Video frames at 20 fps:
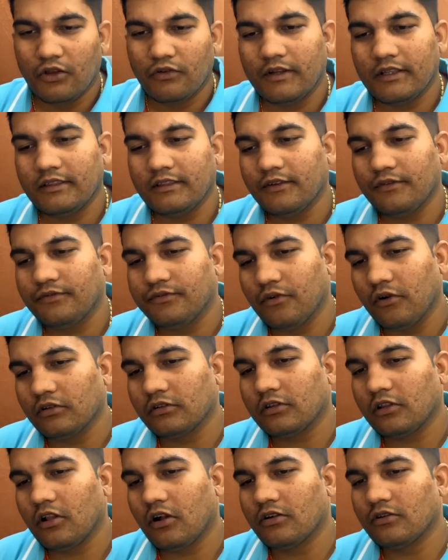When the
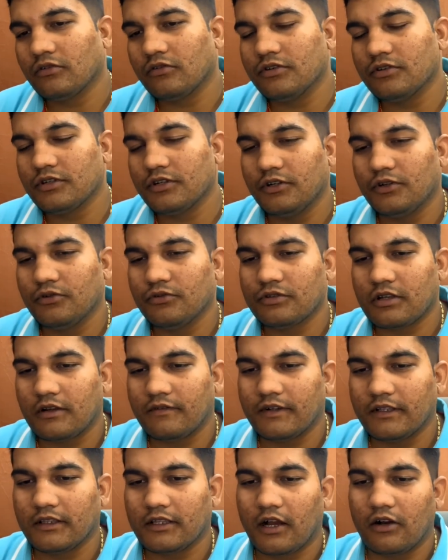fourth lord goes into
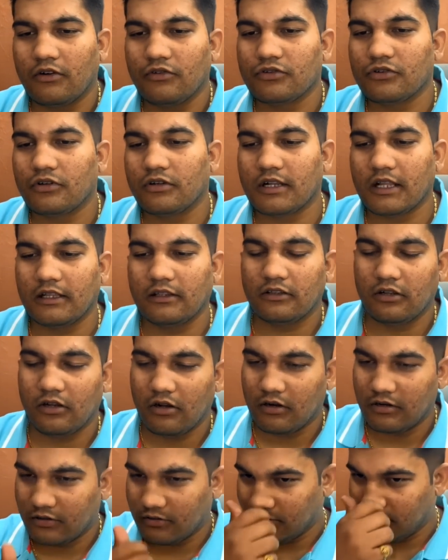seventh house or tenth
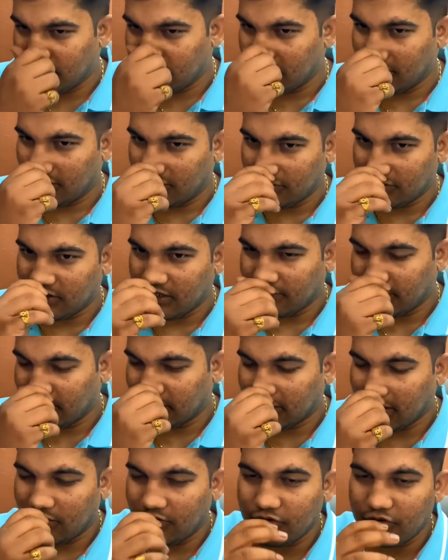lord goes into
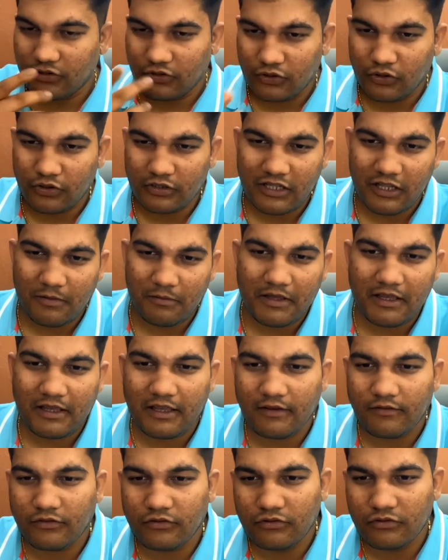seventh house, though they may
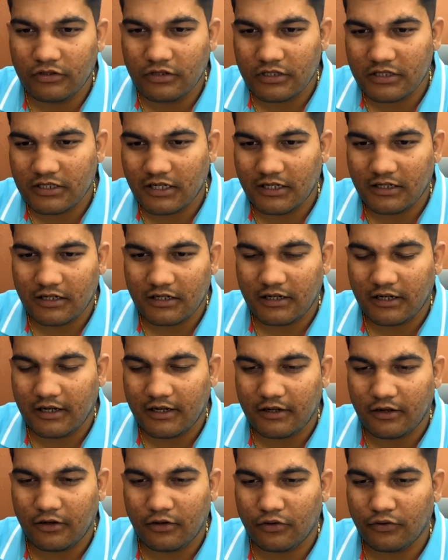give good result
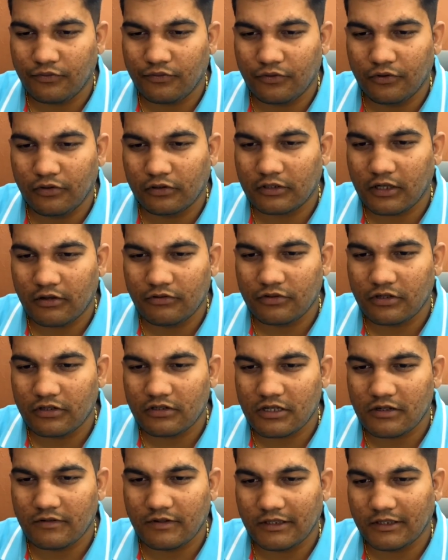related to fourth house or
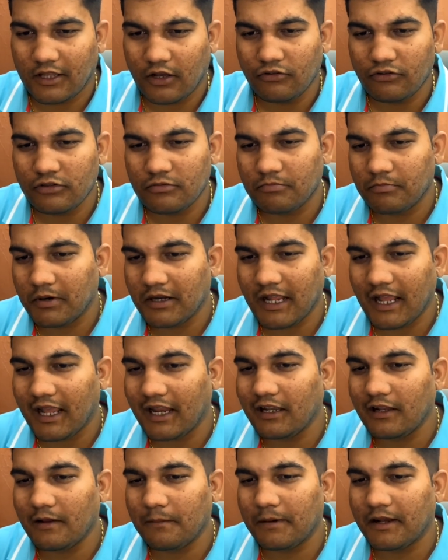seventh house, but
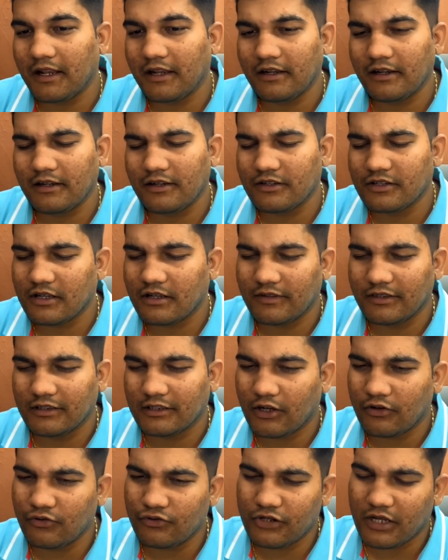any planet in
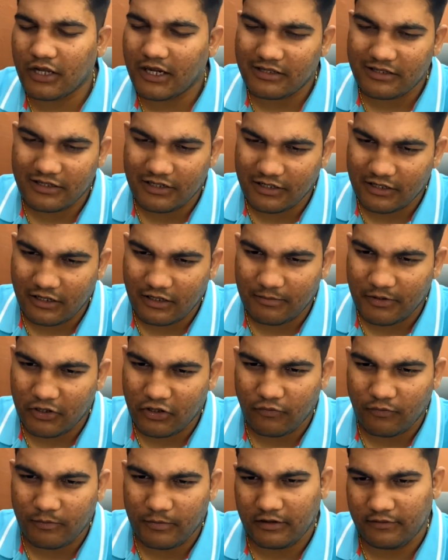seventh house gets little bit
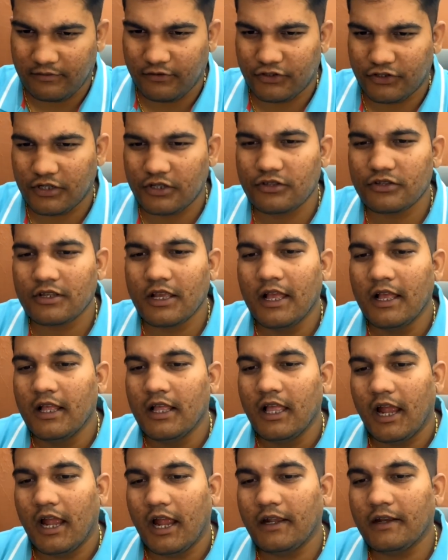of maleficence,
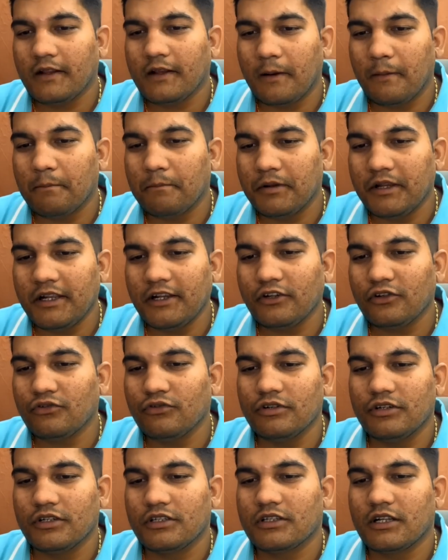and complete
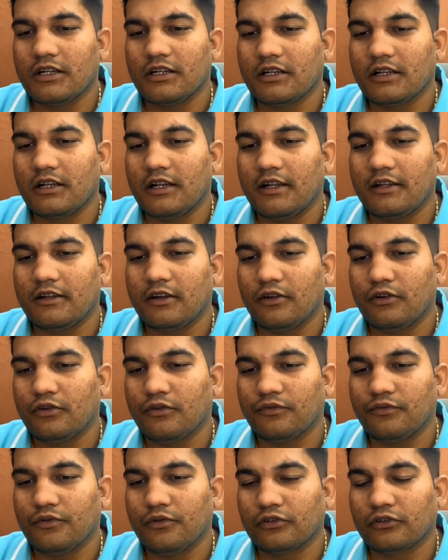good result related
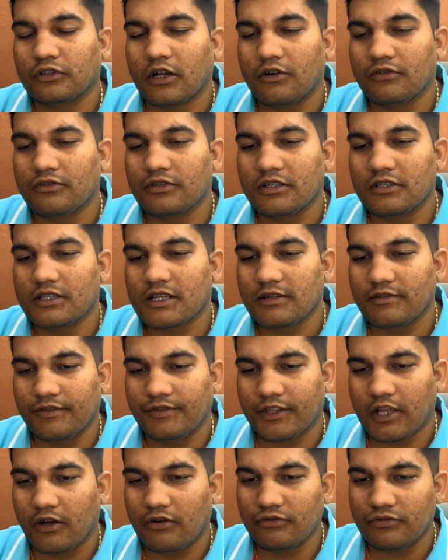to fourth house and
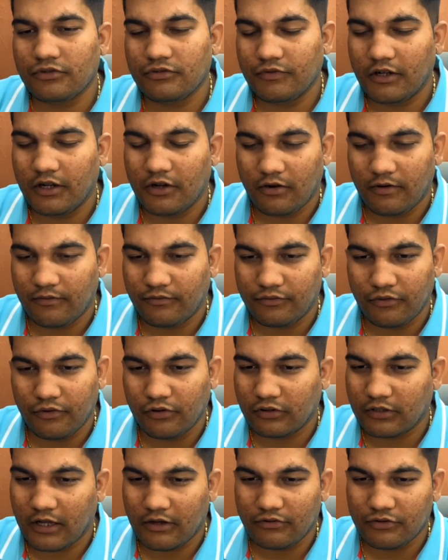seventh house will not,
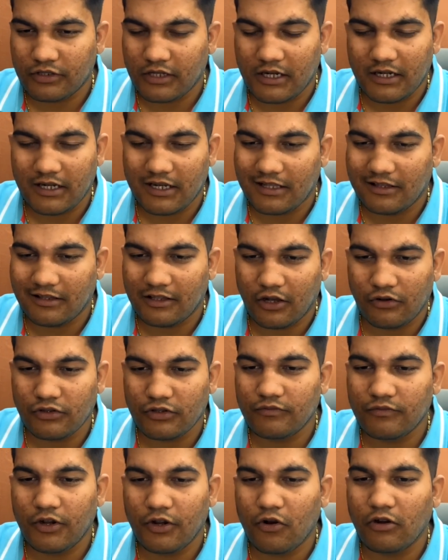fourth house and tenth
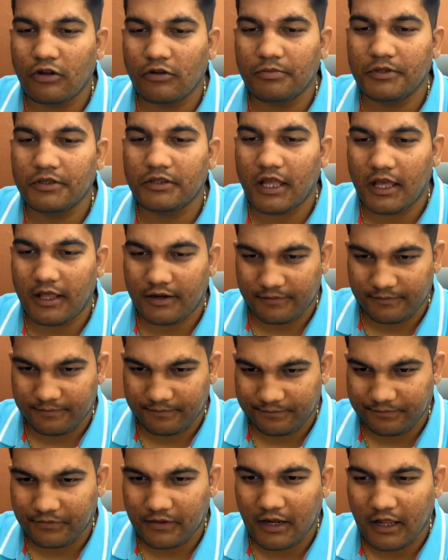house will not be there.
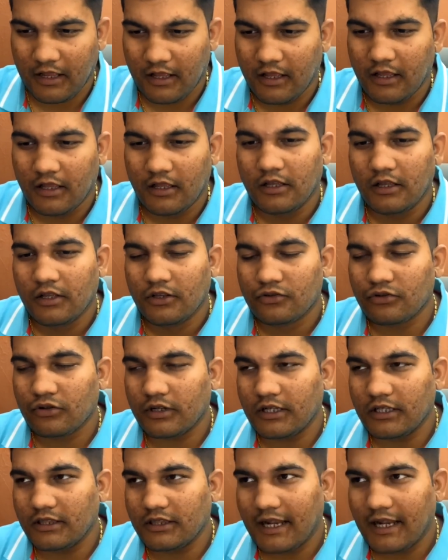
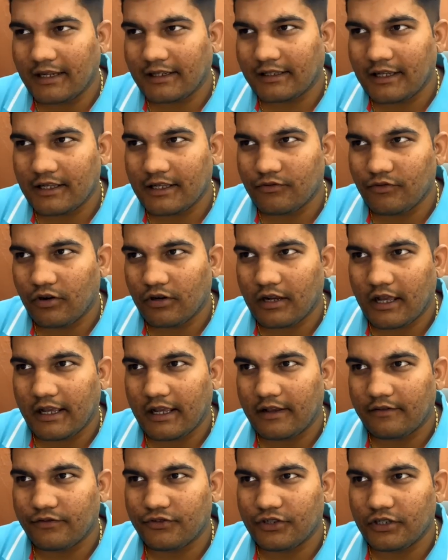So that case, what I
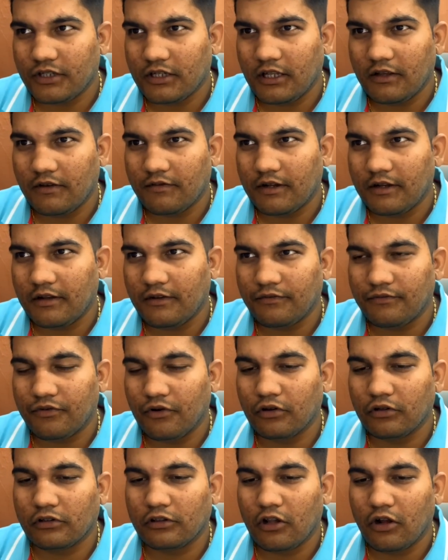have seen, even if
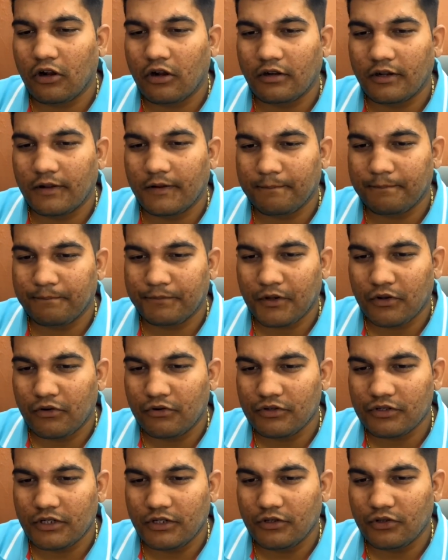fourth lord
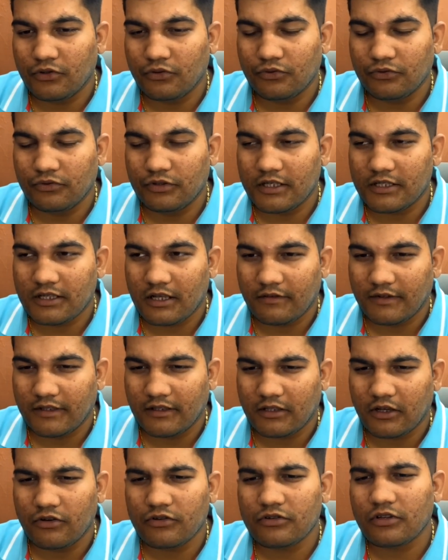goes into the
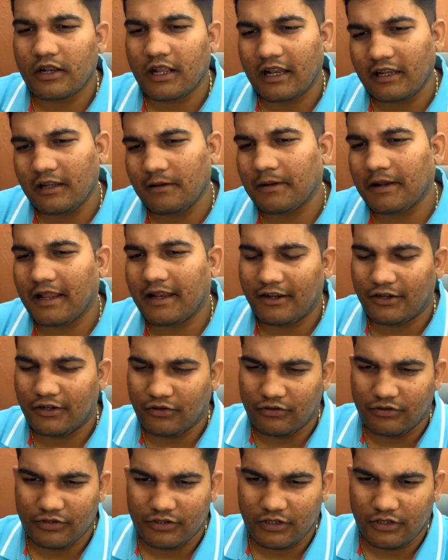seventh house, any
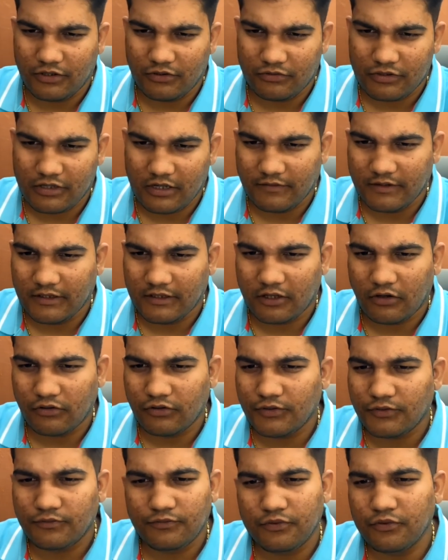planet goes into seventh
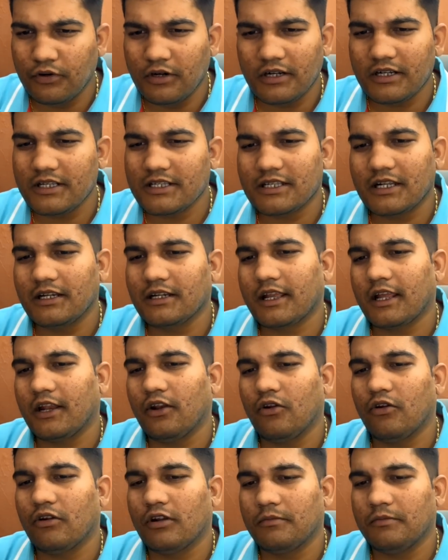house, full result
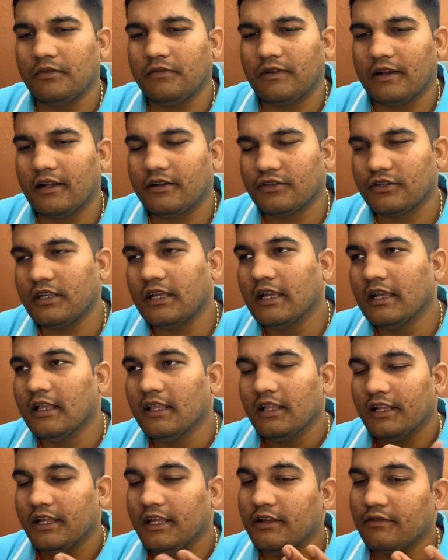cannot be felt. See,
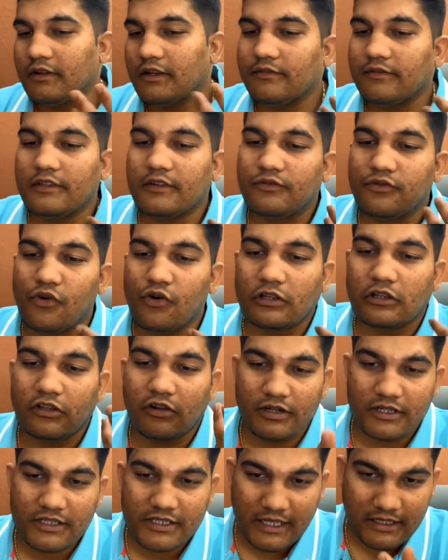even if the fourth
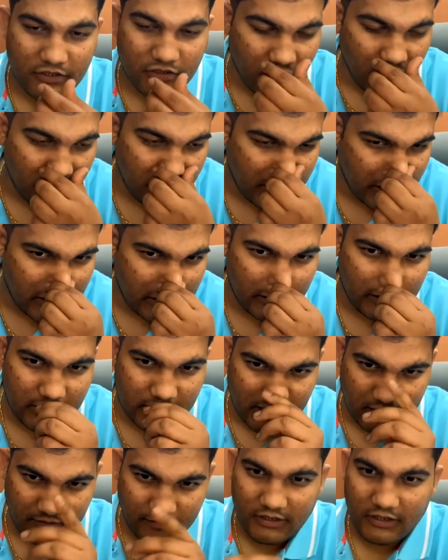lord is exalted in the
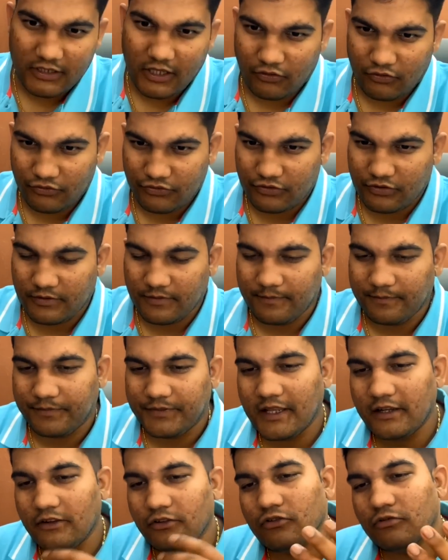seventh house,
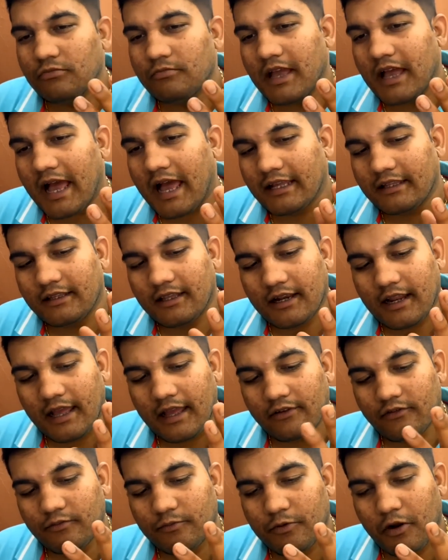then you may either
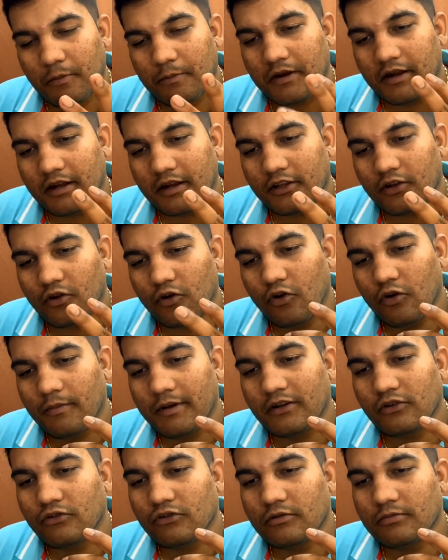have property, home,
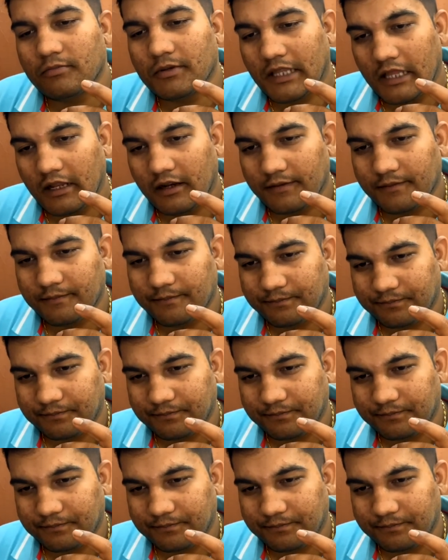and good mother.